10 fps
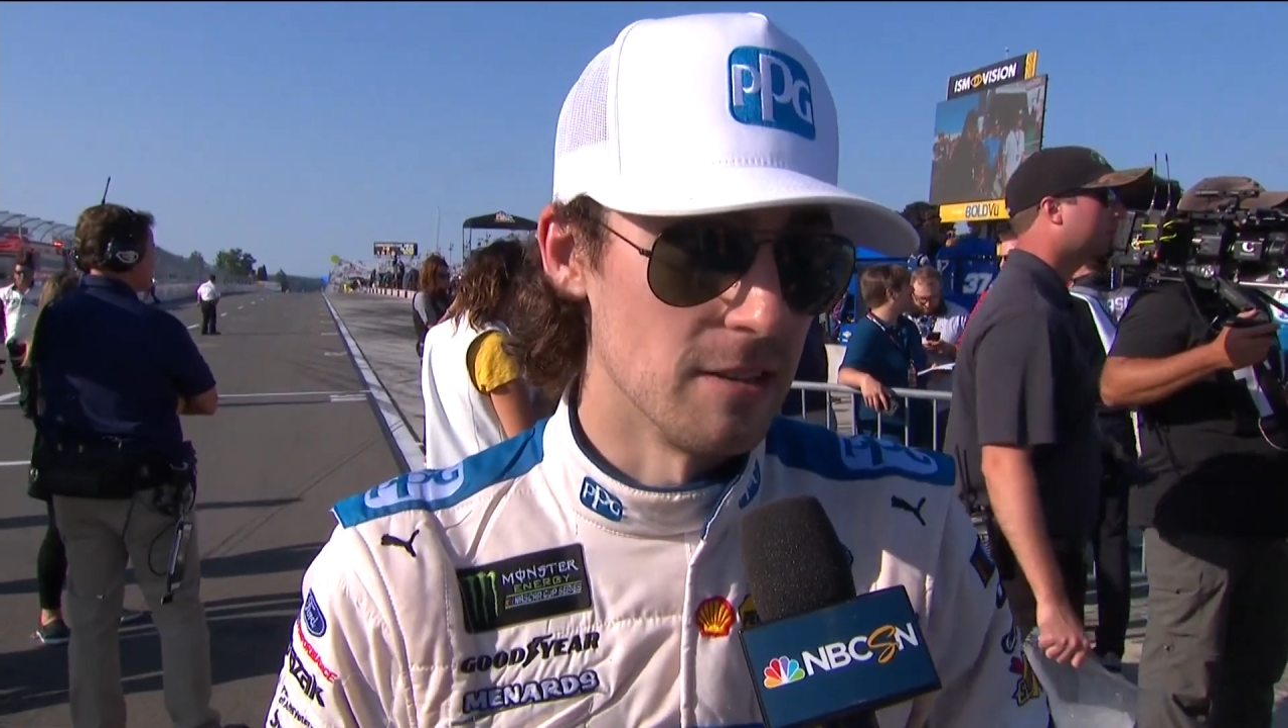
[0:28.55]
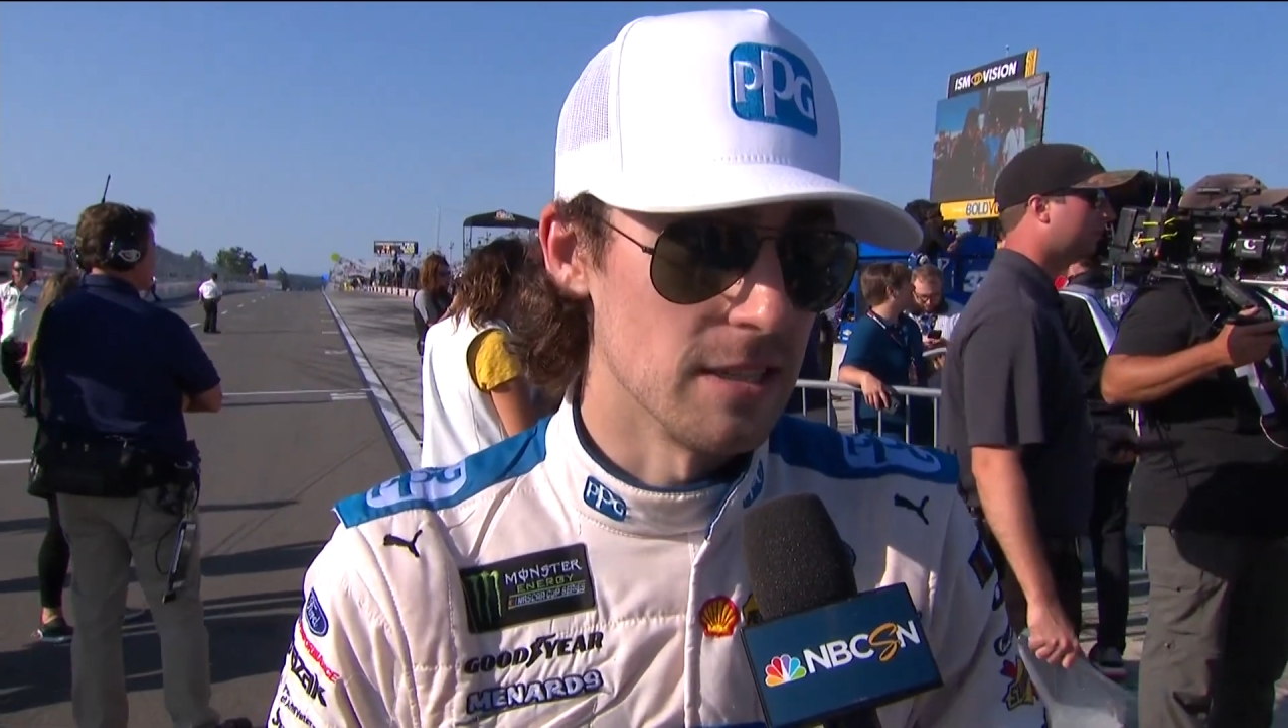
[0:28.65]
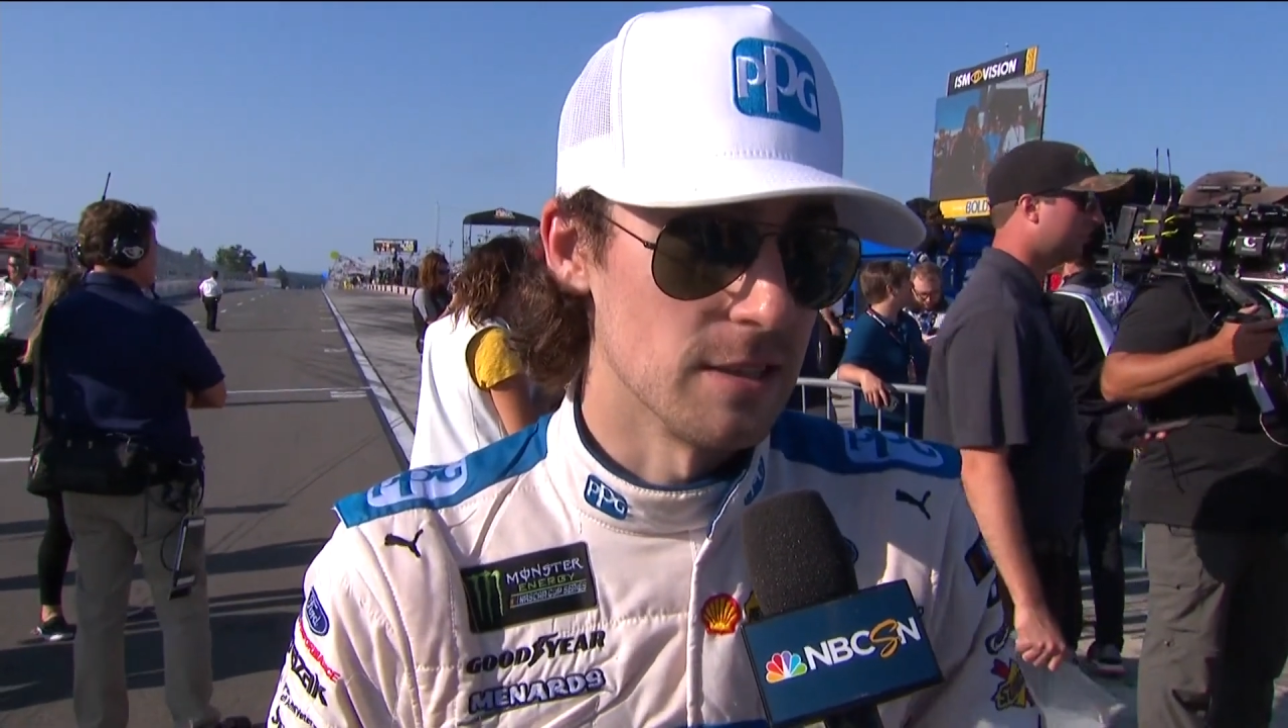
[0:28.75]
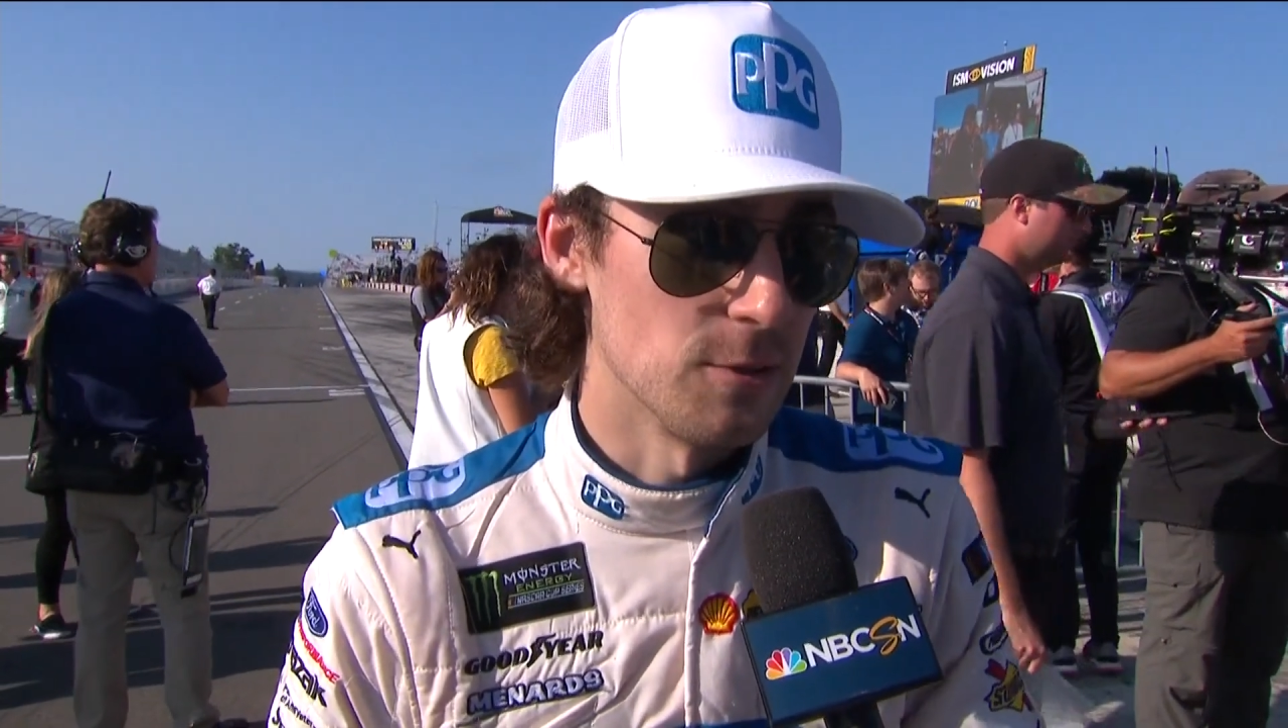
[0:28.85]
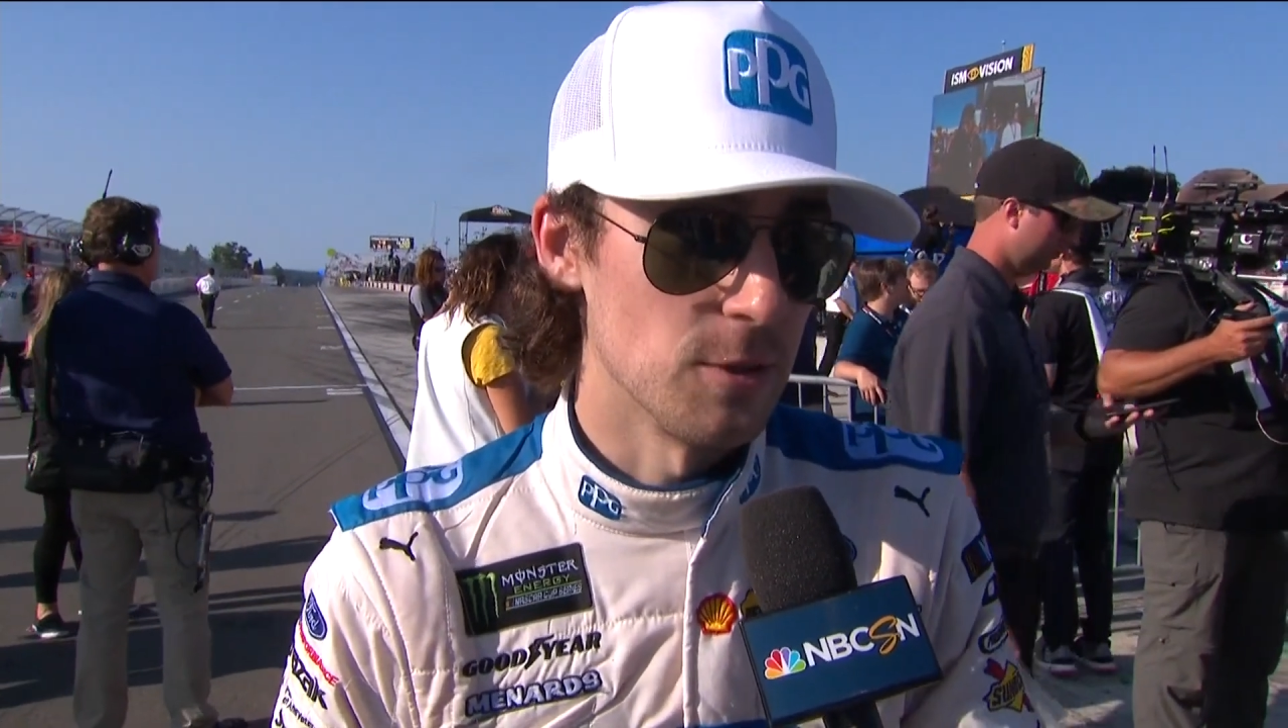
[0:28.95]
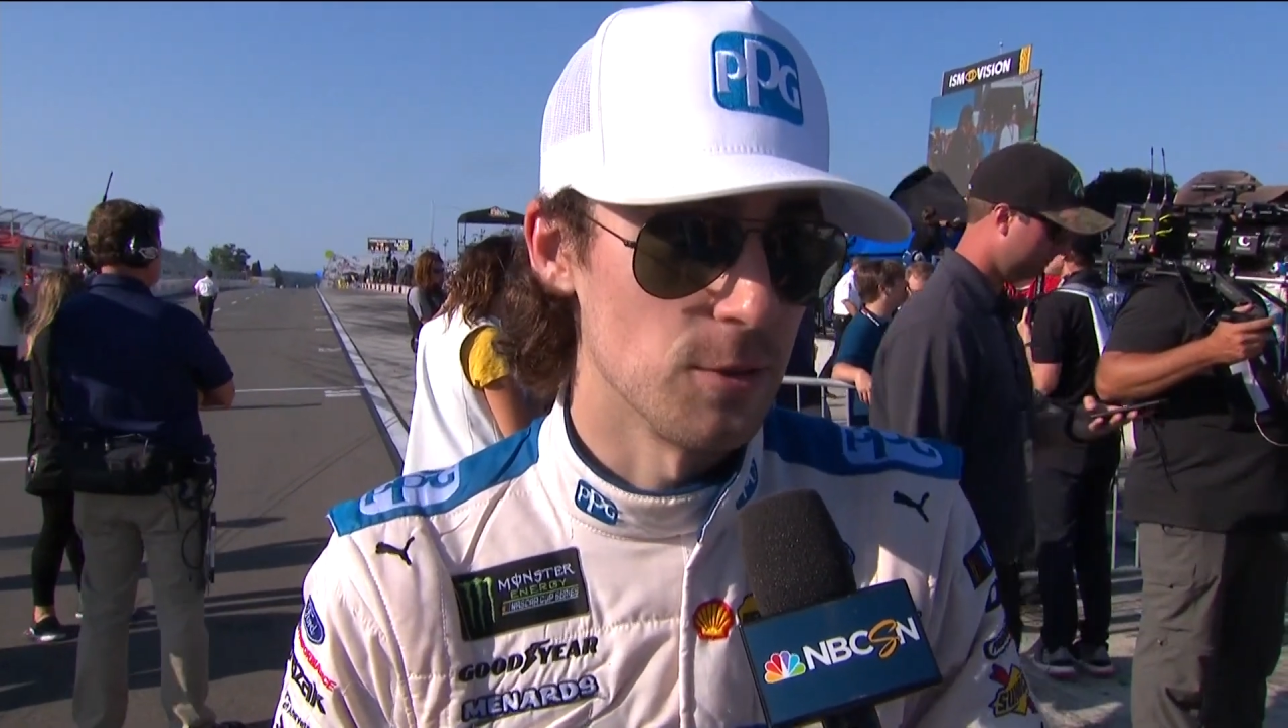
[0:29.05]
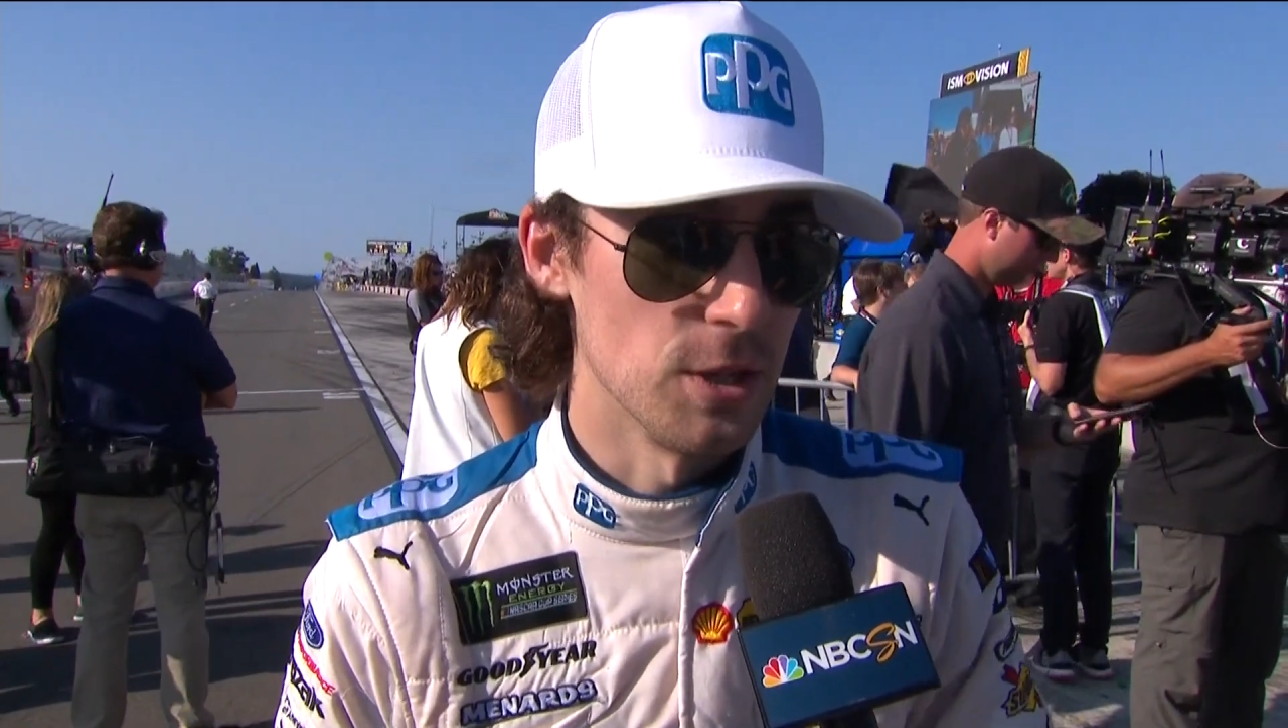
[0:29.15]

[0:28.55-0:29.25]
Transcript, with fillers: I was getting through there